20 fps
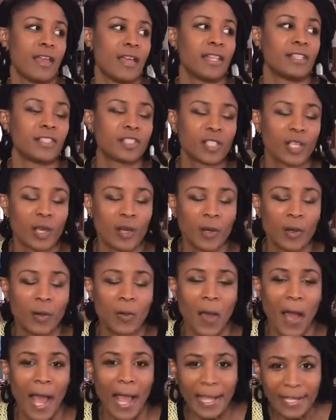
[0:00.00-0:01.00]
And
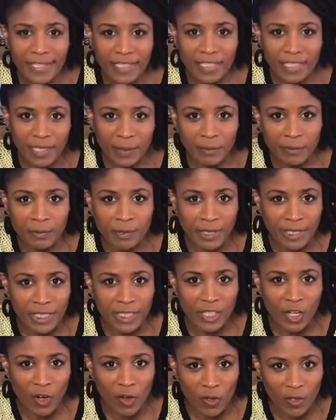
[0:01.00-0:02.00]
so I had to get up
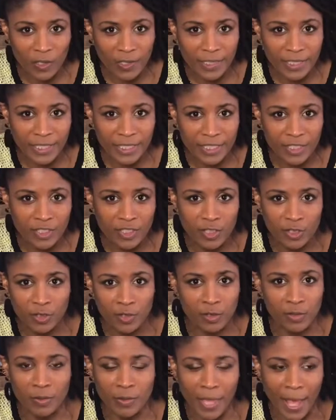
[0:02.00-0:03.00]
really early to
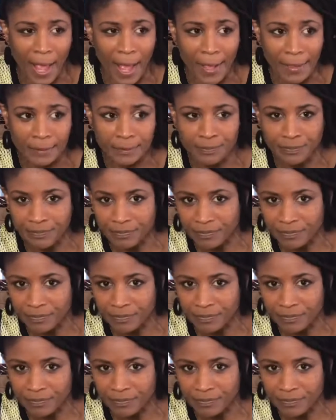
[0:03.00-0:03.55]
do that.